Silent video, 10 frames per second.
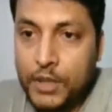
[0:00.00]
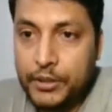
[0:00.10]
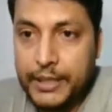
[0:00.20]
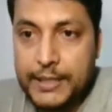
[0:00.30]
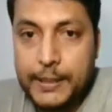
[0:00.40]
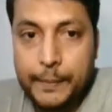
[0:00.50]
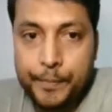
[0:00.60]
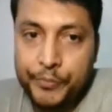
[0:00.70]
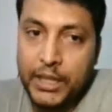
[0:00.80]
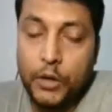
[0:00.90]
Great.
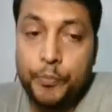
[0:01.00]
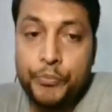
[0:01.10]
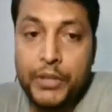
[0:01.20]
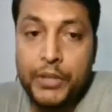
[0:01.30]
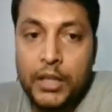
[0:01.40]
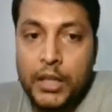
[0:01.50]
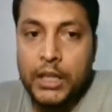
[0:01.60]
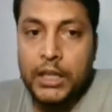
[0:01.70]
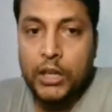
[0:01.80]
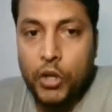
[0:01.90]
Now,
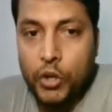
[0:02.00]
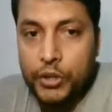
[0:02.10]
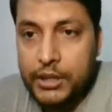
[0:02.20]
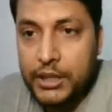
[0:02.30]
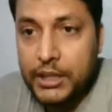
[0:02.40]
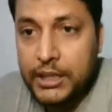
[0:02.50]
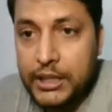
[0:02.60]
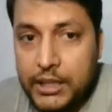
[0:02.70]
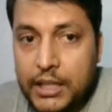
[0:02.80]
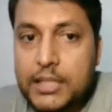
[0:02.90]
on the
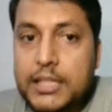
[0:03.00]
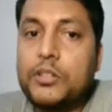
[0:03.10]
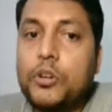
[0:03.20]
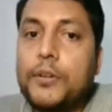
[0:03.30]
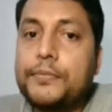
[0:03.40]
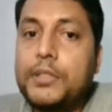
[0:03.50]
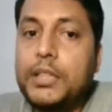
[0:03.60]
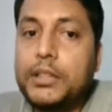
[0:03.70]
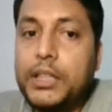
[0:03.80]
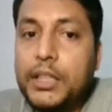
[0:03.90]
inner side of the
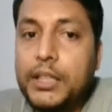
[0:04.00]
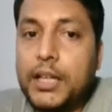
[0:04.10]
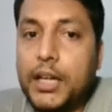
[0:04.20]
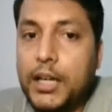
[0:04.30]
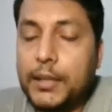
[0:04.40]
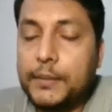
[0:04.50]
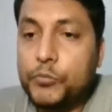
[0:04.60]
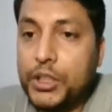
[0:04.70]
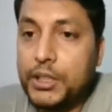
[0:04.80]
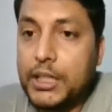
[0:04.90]
theca
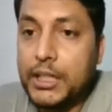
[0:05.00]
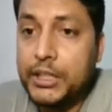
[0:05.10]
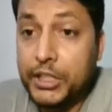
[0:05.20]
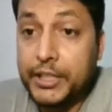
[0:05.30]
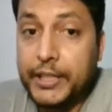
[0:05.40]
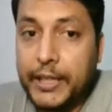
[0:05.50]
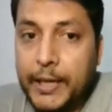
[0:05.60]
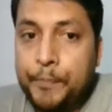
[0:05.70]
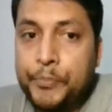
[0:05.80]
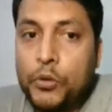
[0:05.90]

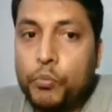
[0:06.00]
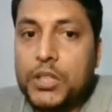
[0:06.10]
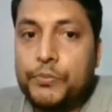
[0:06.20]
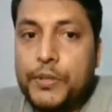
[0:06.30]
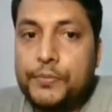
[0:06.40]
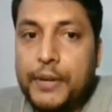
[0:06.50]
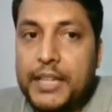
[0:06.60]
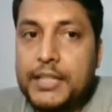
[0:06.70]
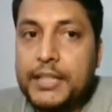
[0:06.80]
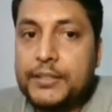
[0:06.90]
interna, what we
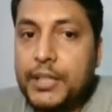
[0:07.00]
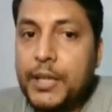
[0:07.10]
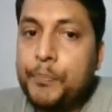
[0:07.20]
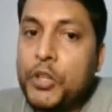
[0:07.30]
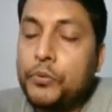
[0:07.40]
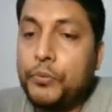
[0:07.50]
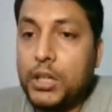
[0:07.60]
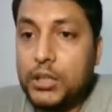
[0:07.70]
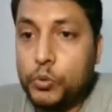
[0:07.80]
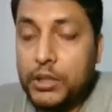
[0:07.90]
find is the
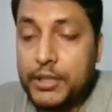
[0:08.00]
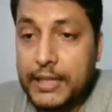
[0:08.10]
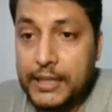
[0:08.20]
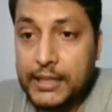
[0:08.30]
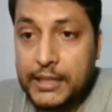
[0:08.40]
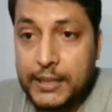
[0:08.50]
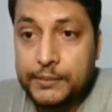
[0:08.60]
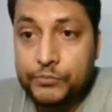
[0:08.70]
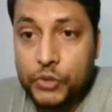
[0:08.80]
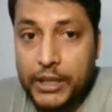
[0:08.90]
follicular cells,
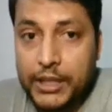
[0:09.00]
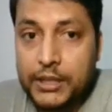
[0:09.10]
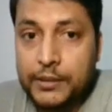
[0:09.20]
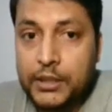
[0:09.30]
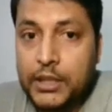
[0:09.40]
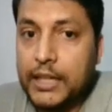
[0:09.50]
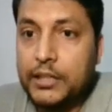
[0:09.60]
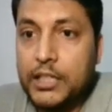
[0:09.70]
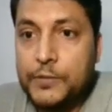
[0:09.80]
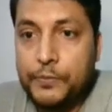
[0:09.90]
right? And
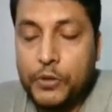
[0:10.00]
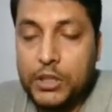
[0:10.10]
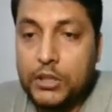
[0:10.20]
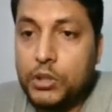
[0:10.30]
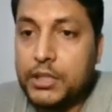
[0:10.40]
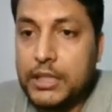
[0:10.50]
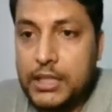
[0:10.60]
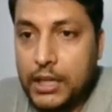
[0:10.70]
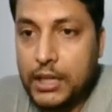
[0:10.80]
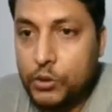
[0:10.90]
these follicular cells
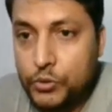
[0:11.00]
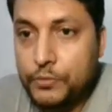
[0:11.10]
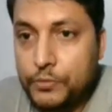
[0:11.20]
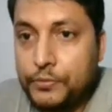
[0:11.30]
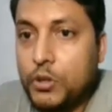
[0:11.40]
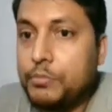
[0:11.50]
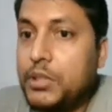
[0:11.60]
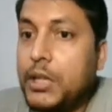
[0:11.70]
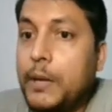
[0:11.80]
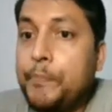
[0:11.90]
are going to form the